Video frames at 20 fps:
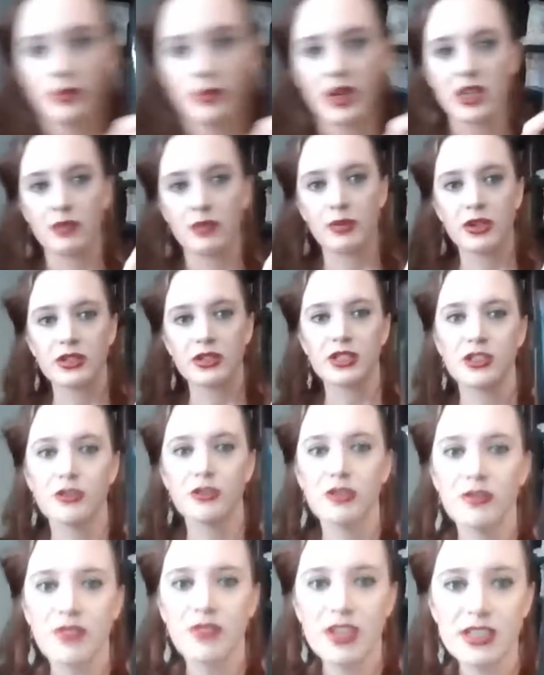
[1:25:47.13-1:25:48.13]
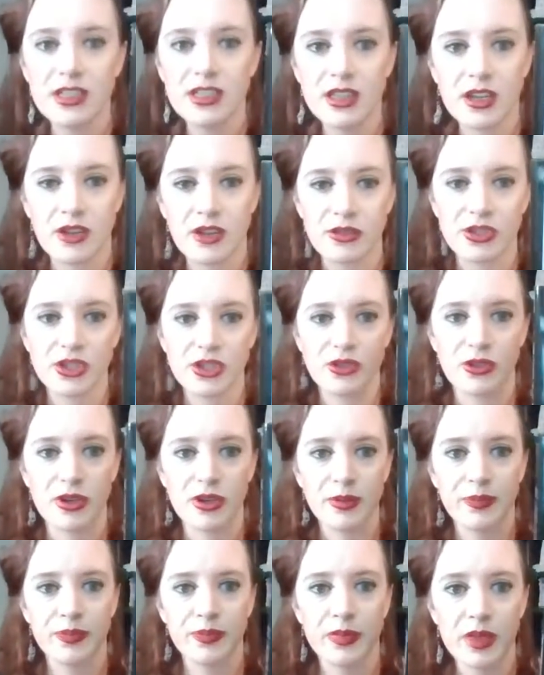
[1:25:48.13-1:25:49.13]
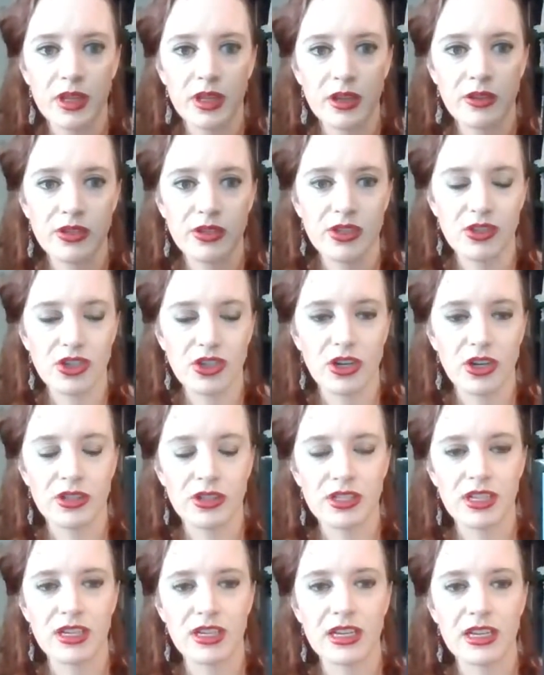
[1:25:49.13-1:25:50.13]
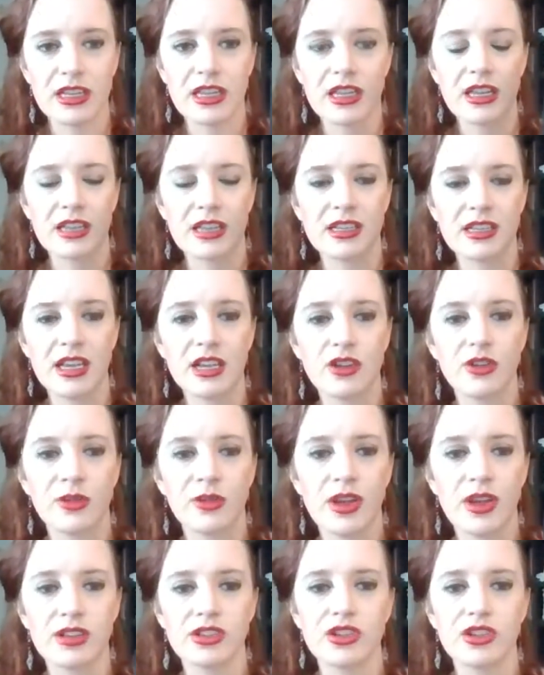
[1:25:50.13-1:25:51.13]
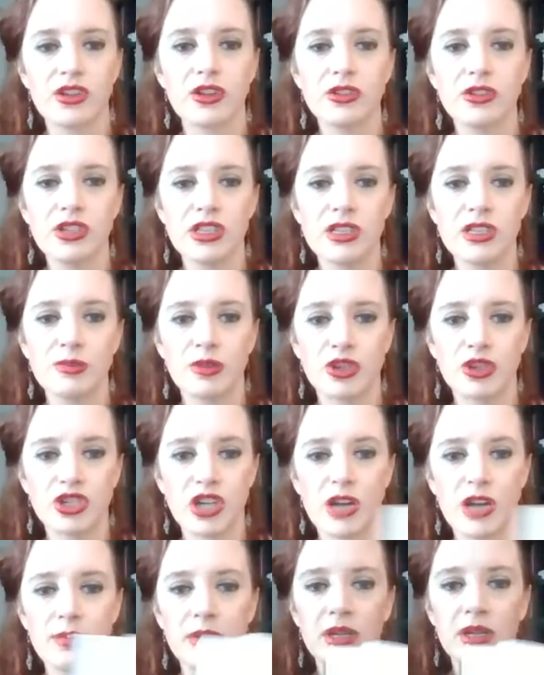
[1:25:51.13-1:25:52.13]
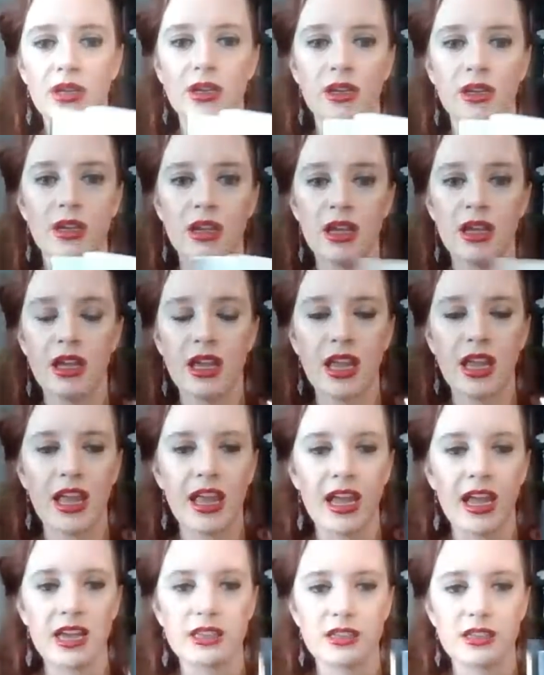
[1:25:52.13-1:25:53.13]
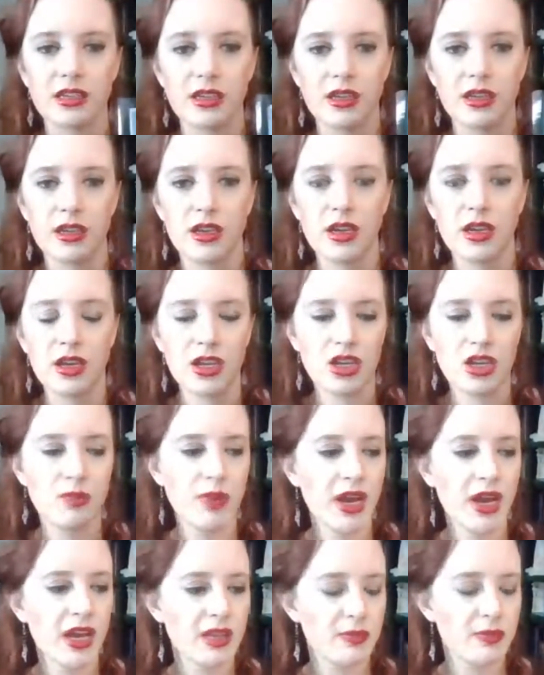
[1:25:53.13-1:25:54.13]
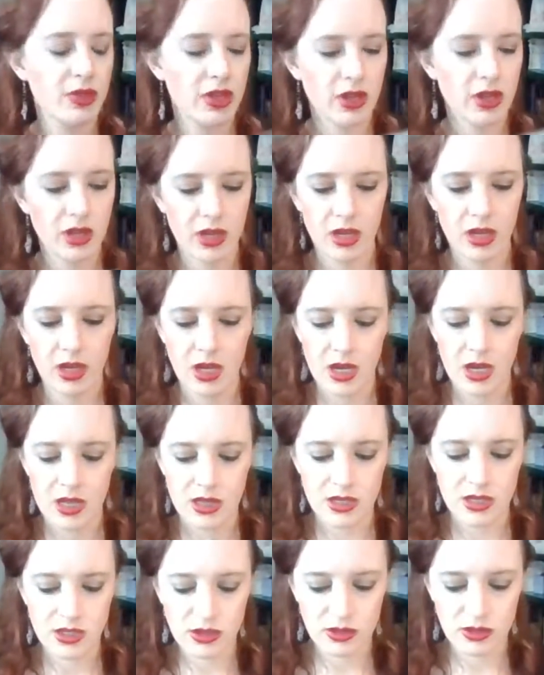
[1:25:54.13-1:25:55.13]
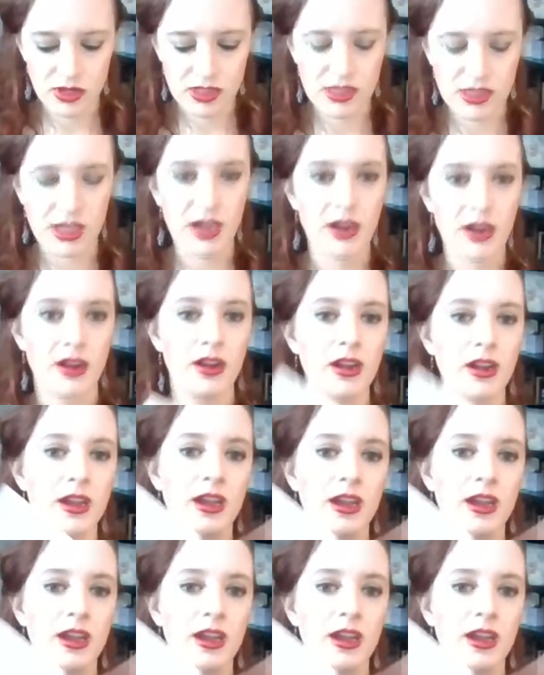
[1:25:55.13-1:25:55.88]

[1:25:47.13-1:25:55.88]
by the person who invented the ghost tour, The Ghosts of Charleston, and then they take you around. So you go to this bookshop and you buy the book. The dude is there.